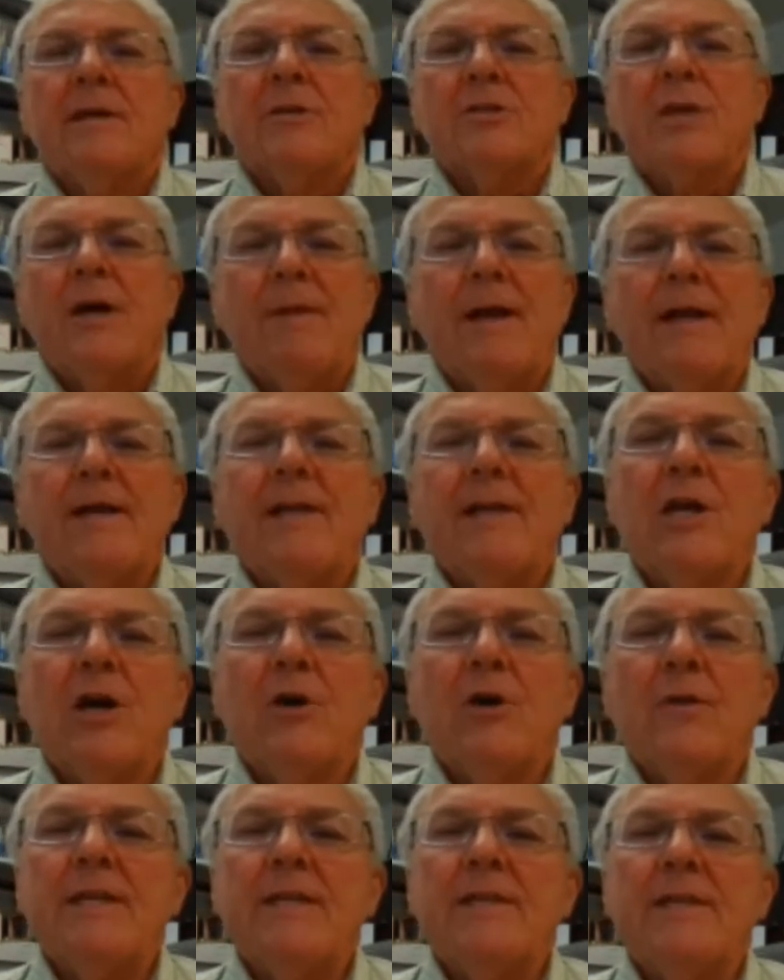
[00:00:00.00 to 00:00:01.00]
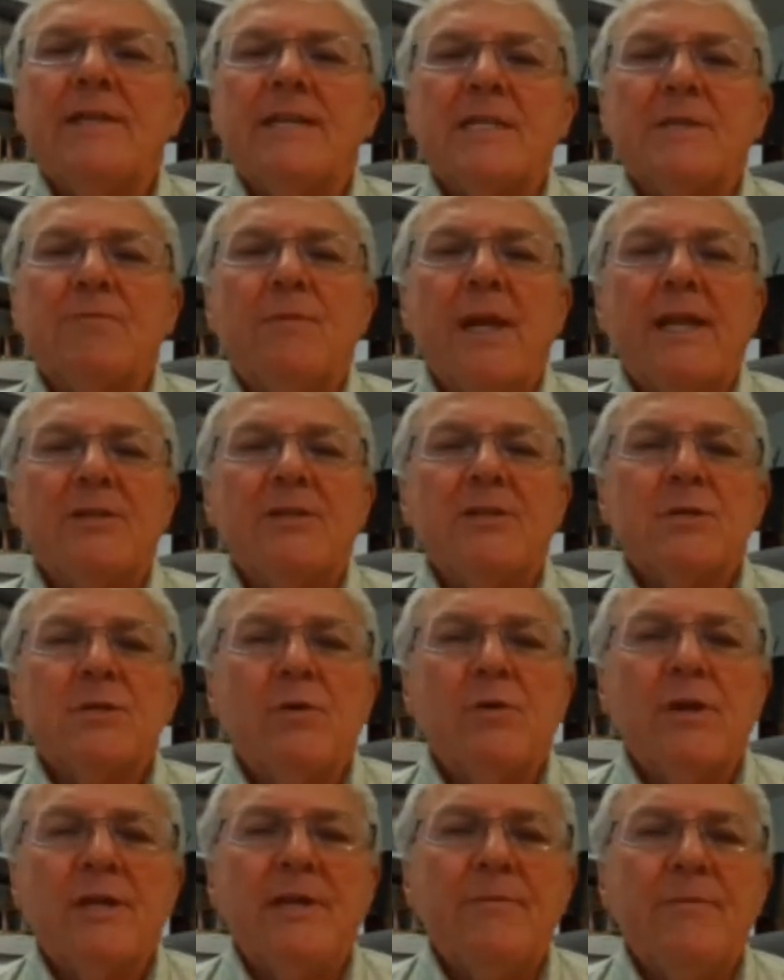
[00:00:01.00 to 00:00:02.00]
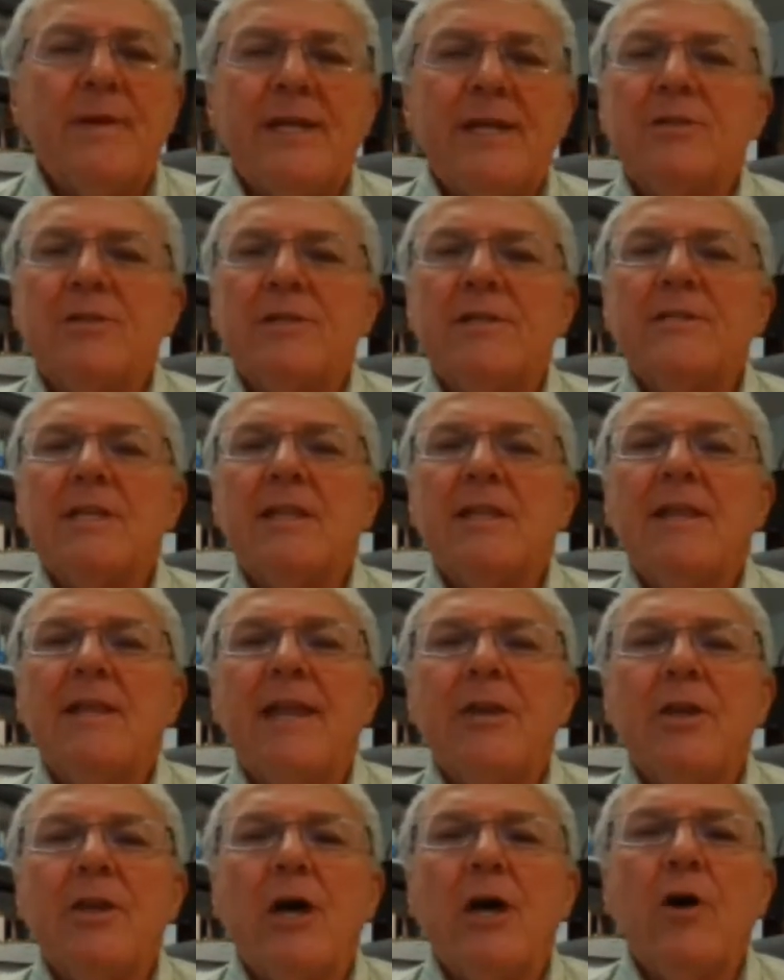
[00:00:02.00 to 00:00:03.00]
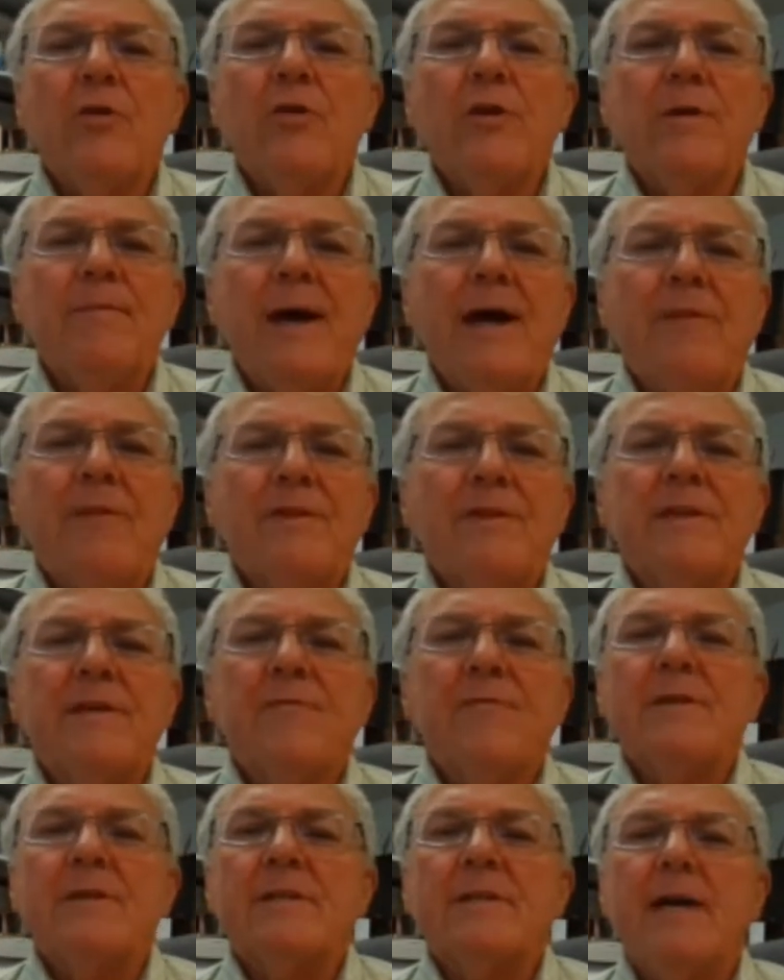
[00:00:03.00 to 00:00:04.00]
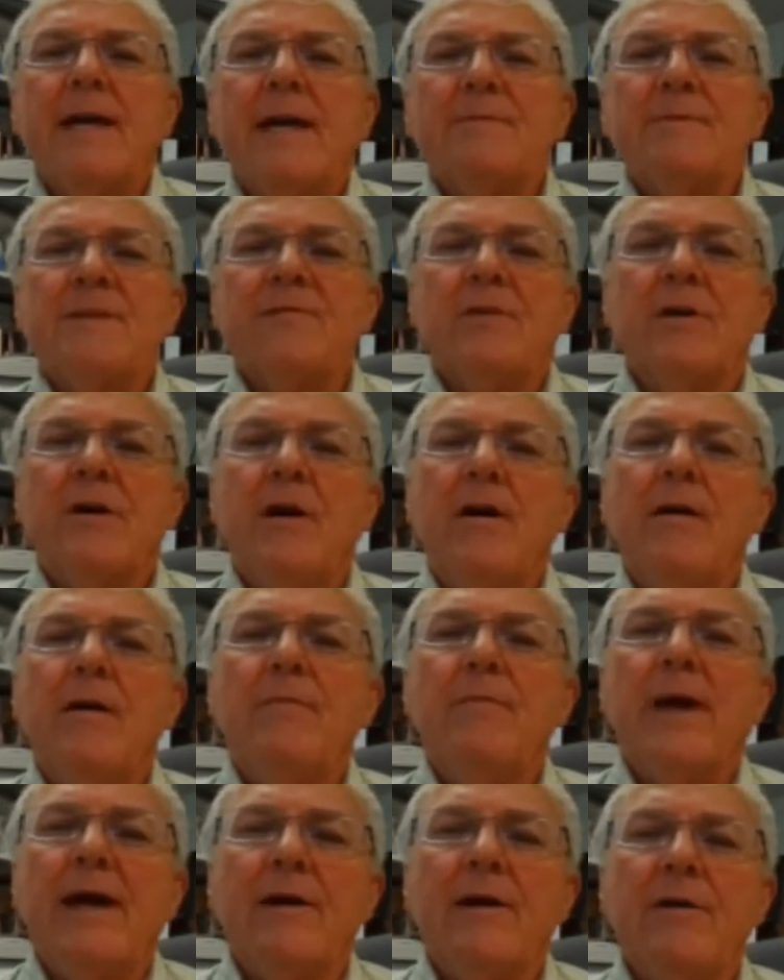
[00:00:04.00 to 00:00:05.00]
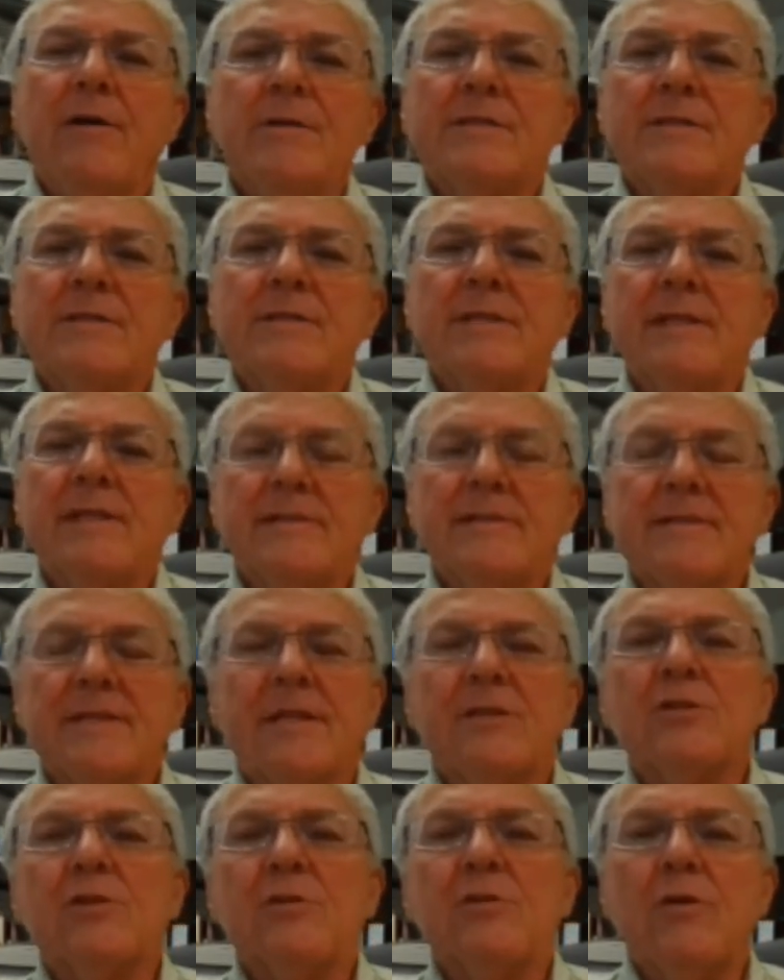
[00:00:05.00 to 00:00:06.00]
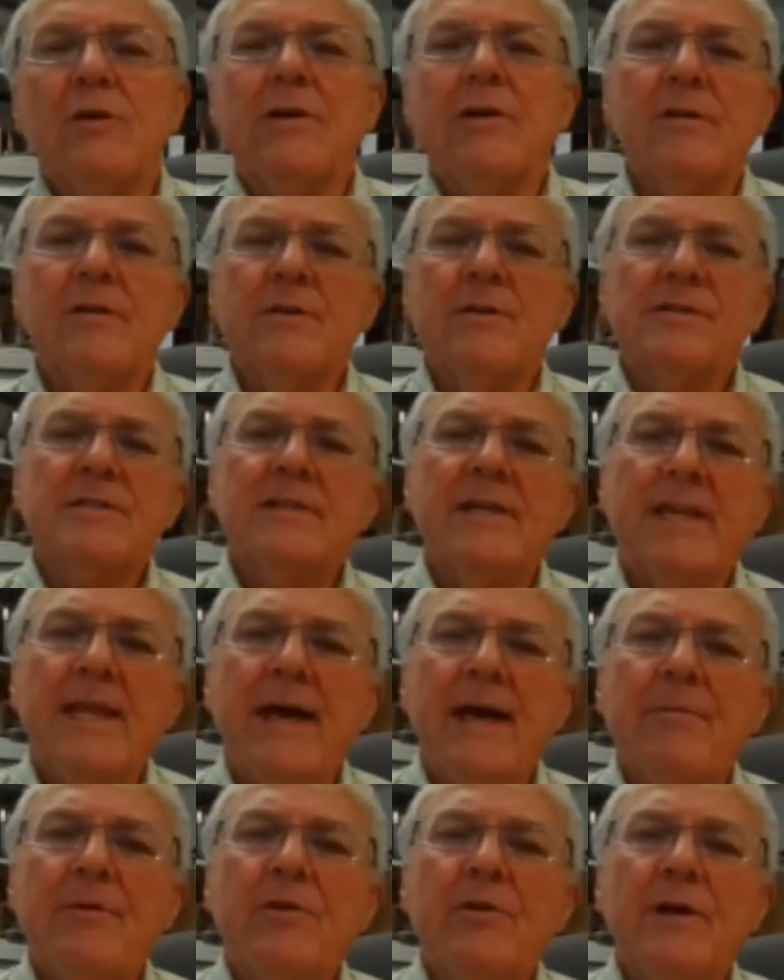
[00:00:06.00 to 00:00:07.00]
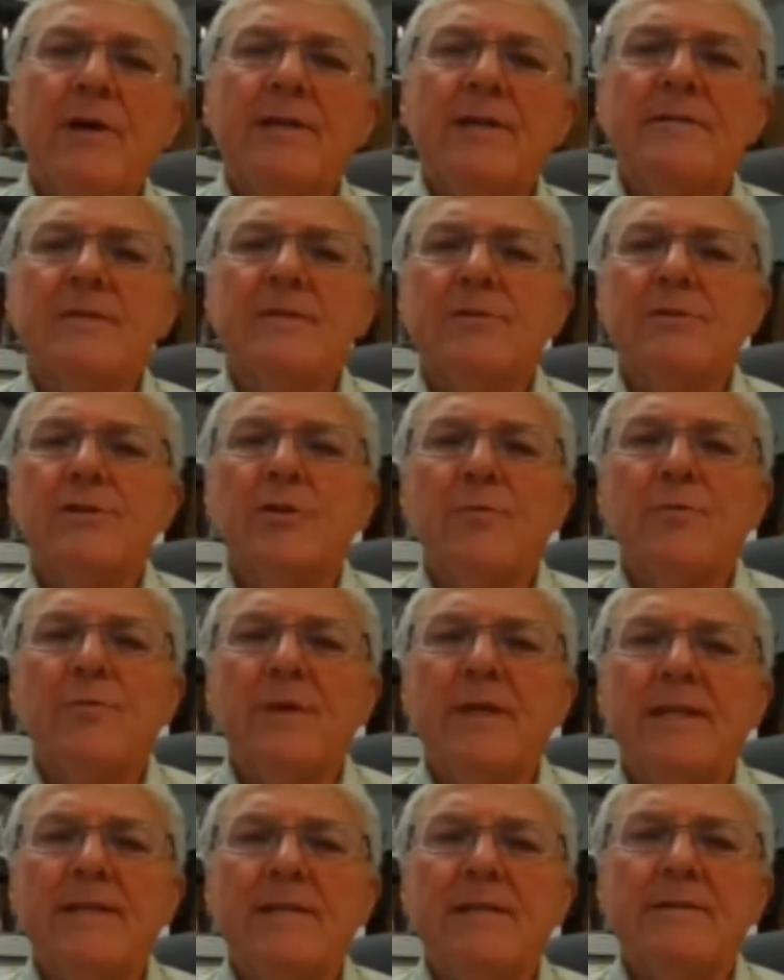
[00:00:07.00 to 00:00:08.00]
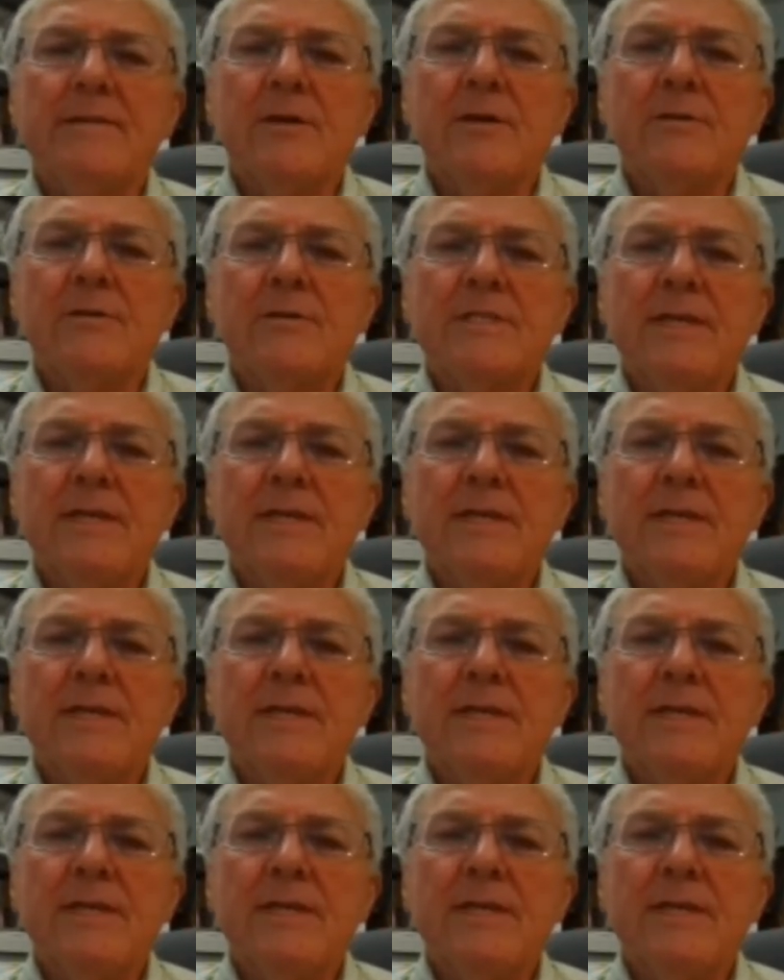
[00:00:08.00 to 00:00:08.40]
So I'm not going to go into this, but I just wanted to mention there's a lot known about the different types of compounds in essential oils, cannabinoids, and terpenes. So